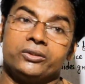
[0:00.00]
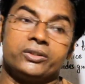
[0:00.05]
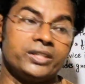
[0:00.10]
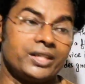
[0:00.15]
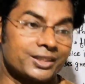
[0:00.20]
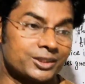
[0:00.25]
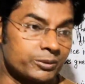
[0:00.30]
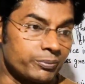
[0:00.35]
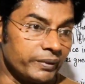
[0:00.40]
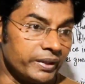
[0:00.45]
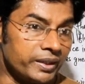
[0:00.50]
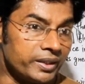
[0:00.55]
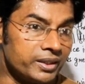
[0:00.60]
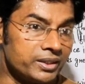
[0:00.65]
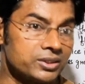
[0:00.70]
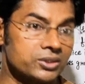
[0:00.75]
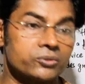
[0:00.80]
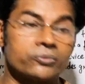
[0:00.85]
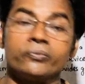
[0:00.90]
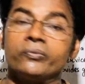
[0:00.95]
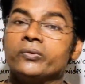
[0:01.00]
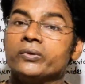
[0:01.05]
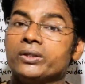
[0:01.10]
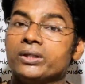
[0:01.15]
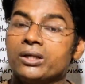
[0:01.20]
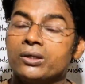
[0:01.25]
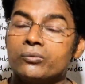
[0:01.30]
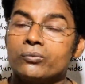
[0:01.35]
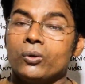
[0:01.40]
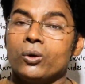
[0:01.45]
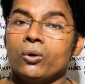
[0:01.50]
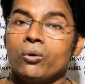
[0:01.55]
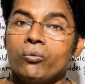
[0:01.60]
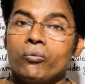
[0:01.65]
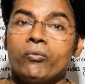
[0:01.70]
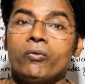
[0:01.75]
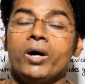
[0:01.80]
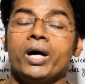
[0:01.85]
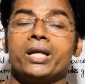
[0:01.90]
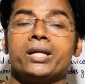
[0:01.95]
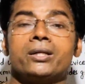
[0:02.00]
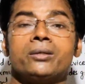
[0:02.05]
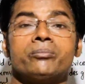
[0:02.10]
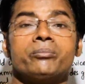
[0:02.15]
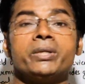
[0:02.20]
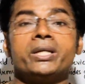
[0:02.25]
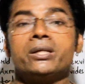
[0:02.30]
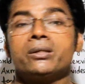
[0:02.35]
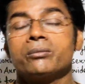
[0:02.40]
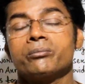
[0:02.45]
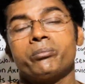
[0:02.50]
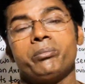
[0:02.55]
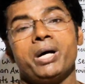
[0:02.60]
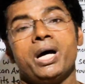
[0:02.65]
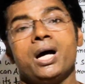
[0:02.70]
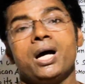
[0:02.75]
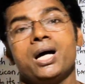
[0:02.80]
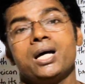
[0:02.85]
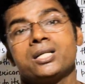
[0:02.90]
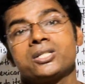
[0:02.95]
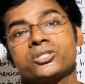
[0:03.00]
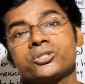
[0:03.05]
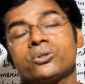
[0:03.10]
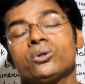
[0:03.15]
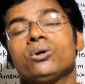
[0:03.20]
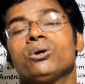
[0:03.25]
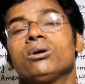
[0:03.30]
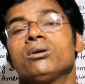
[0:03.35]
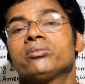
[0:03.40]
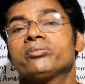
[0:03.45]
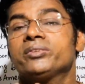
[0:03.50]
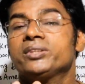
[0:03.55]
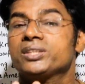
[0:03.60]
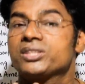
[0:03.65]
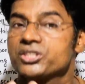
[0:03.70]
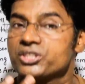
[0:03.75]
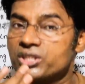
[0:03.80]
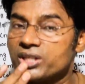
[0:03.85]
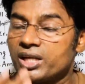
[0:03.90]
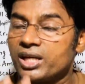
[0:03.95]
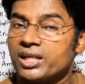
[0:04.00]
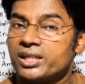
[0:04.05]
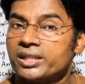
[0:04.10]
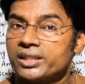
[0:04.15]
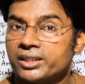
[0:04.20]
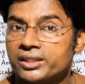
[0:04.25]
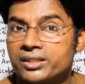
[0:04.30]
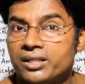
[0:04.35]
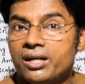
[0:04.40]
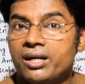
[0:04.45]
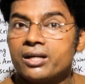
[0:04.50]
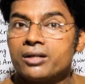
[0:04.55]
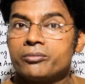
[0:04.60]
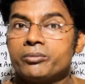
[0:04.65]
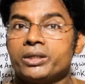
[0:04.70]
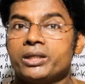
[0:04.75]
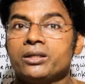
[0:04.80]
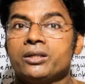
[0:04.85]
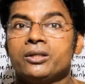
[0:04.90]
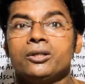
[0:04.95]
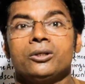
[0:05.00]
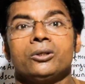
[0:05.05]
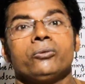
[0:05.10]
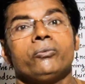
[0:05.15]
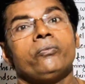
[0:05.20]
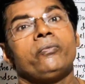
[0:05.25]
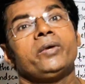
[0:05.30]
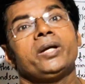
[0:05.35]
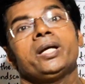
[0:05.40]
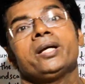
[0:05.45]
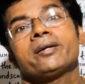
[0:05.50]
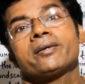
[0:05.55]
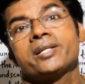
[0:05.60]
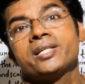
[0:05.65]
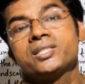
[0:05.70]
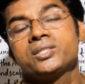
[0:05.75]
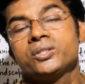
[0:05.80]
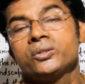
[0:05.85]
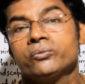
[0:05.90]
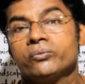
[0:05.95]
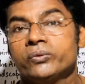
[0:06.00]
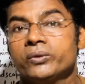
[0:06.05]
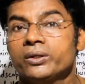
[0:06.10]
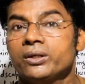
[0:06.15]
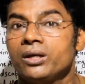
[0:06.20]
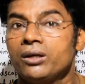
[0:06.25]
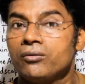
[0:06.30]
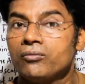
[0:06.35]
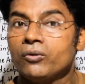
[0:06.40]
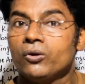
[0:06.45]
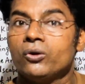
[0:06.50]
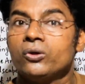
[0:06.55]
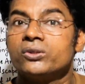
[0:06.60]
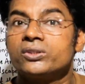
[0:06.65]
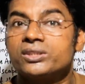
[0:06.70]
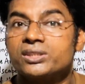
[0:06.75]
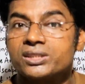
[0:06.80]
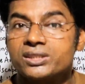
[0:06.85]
he experienced World War One being part of Italian Army, whereas the World War